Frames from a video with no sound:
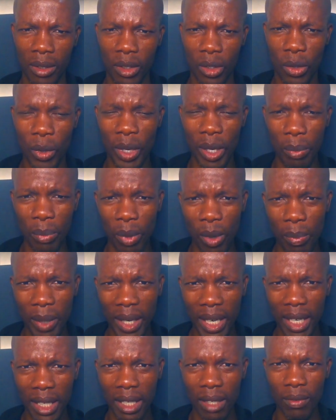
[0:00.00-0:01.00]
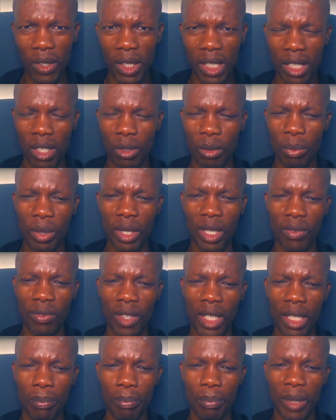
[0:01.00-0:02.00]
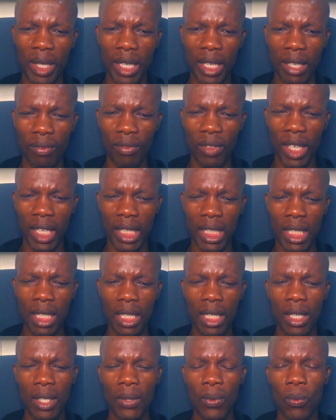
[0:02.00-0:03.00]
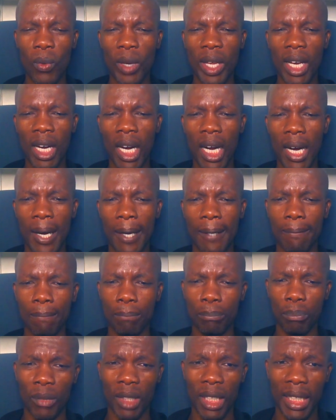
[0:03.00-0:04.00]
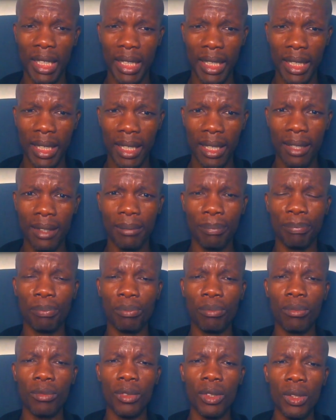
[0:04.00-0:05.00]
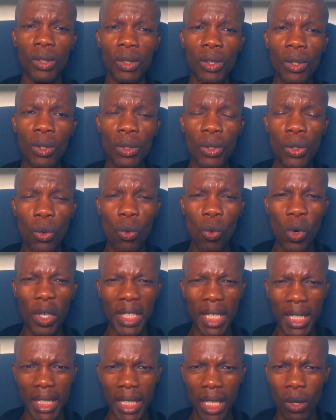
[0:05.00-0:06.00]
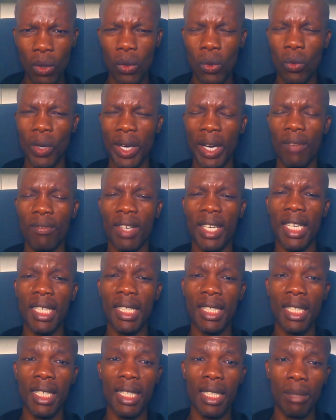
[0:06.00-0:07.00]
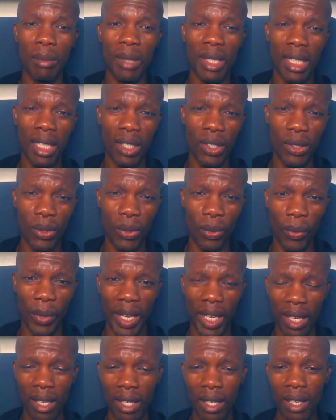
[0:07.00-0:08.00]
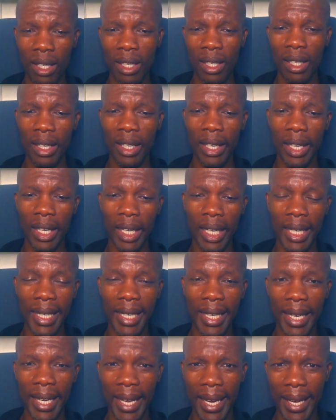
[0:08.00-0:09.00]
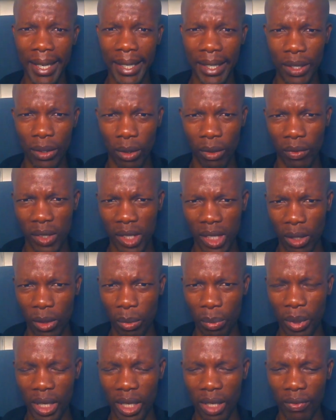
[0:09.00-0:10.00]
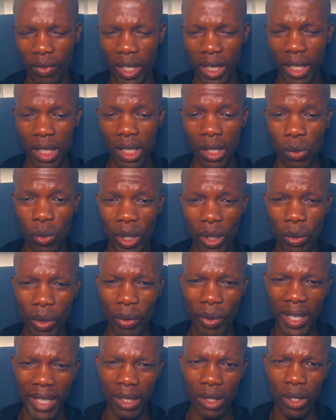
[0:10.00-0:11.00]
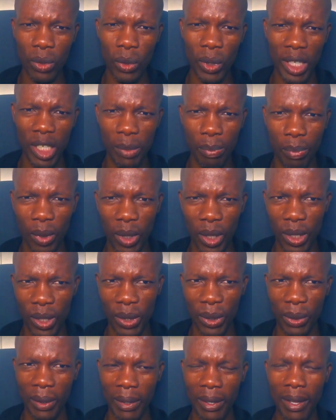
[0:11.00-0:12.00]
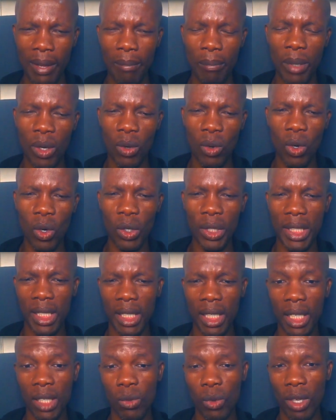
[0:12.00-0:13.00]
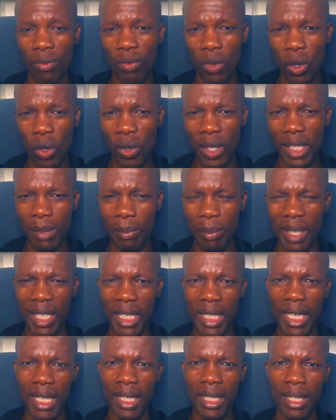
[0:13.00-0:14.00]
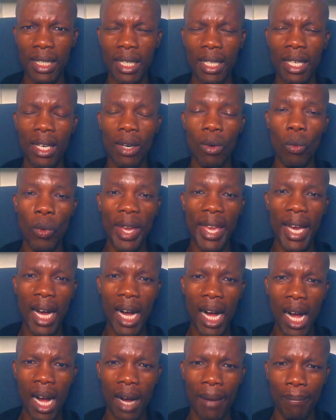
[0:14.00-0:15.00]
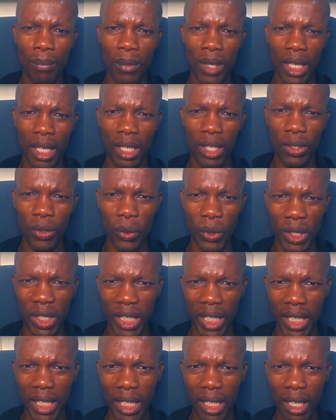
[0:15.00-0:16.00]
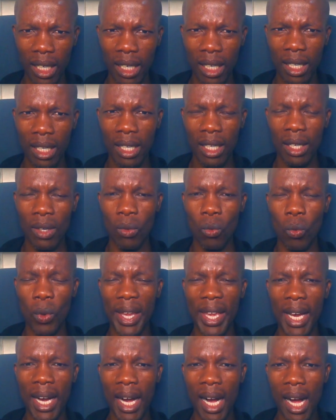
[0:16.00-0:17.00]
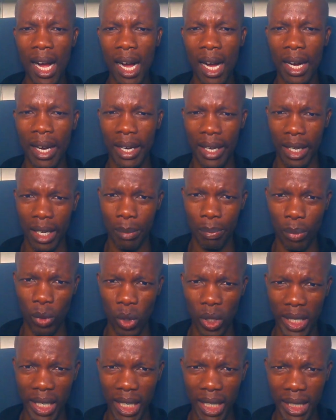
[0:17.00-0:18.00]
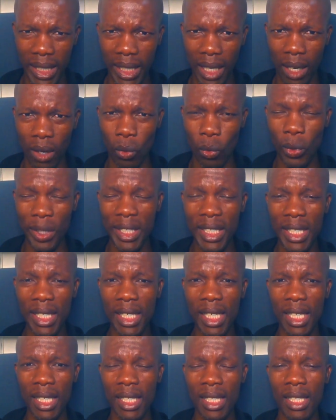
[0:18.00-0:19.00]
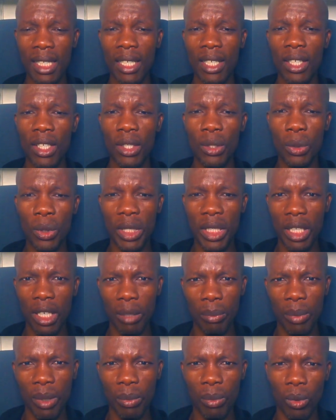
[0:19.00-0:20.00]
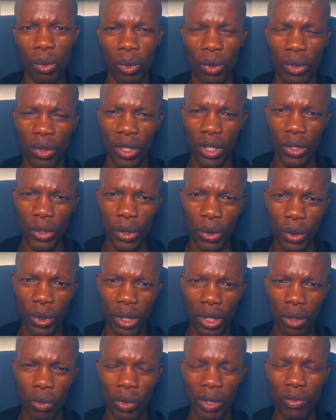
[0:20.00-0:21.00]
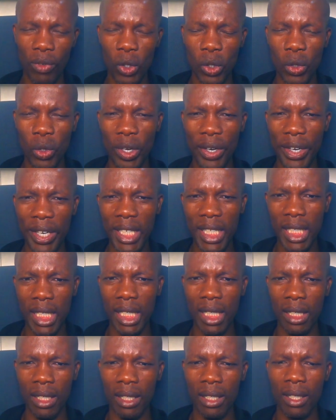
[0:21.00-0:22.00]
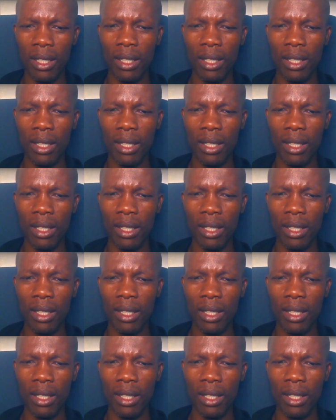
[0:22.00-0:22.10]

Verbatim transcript: doing propaganda for ZANU-P F. They believe that we are here to water down whatever Nelson Chamisa is doing uh, in aid of ZANU-P F, and this is what we want to respond to, because as we have always maintained, we are a news channel, we are a broadcaster which seeks to tell people the truth. We've got no reason